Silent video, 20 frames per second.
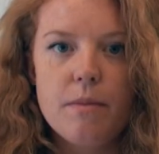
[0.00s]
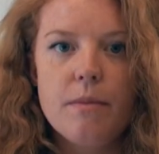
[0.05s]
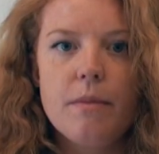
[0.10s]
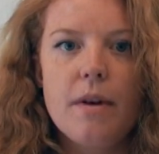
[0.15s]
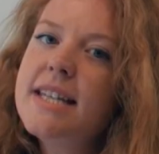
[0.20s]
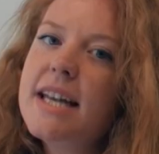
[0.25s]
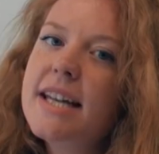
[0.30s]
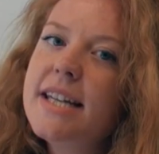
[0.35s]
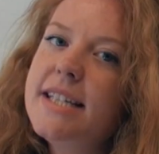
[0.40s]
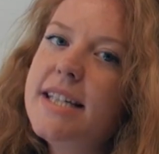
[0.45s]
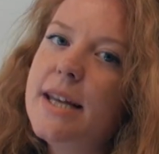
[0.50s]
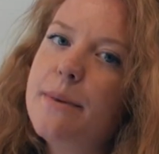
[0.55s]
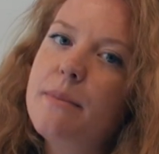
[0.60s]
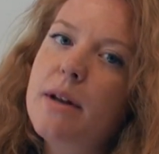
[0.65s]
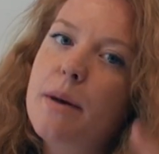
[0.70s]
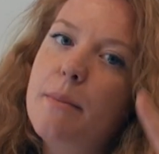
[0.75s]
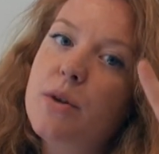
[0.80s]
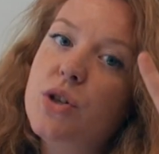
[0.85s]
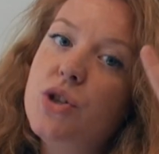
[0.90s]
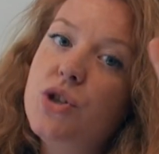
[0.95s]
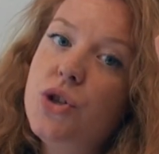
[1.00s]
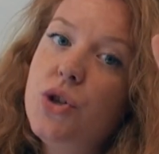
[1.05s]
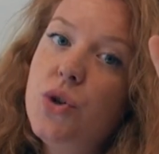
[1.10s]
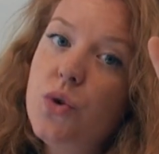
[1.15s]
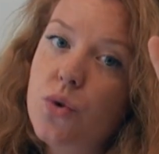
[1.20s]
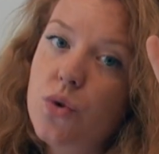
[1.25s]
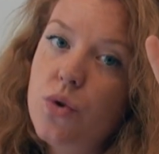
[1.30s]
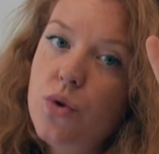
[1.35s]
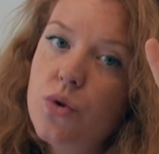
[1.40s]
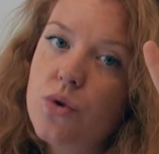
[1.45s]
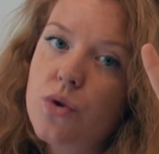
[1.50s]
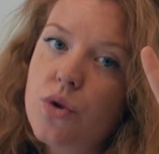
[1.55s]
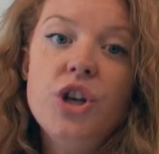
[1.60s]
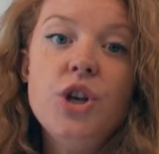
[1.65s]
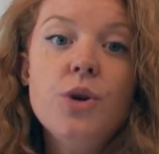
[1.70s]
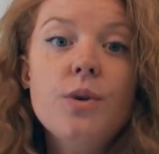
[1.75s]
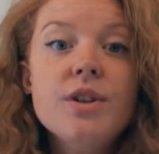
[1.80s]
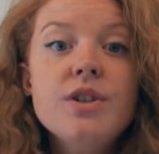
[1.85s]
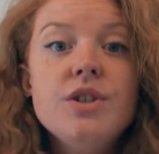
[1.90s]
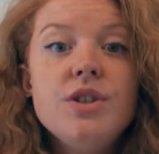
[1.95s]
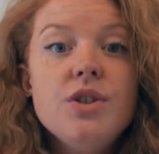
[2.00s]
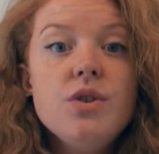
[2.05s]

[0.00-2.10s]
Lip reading: Study tip number 2, you could